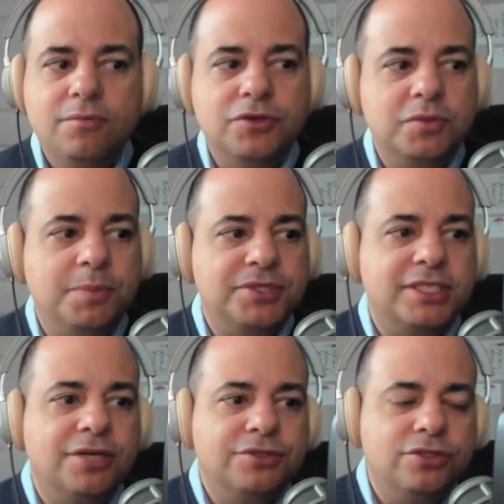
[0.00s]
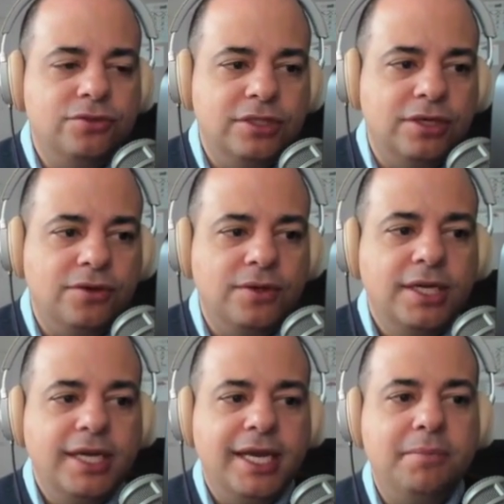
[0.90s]
Most people sell too low
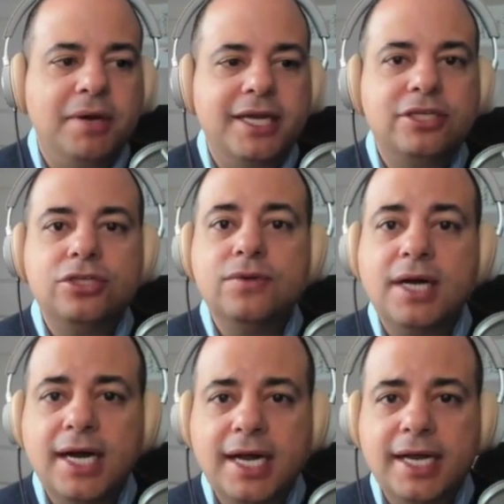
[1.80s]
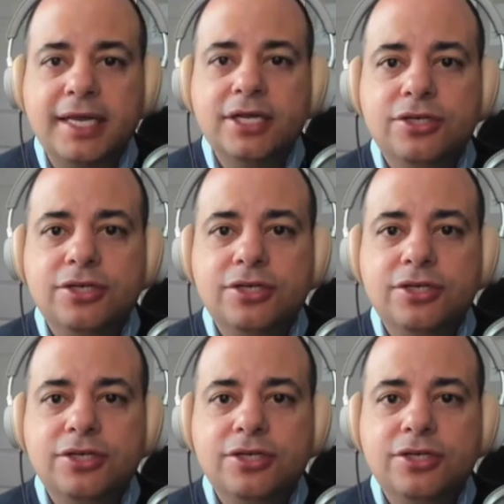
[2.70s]
and buy too high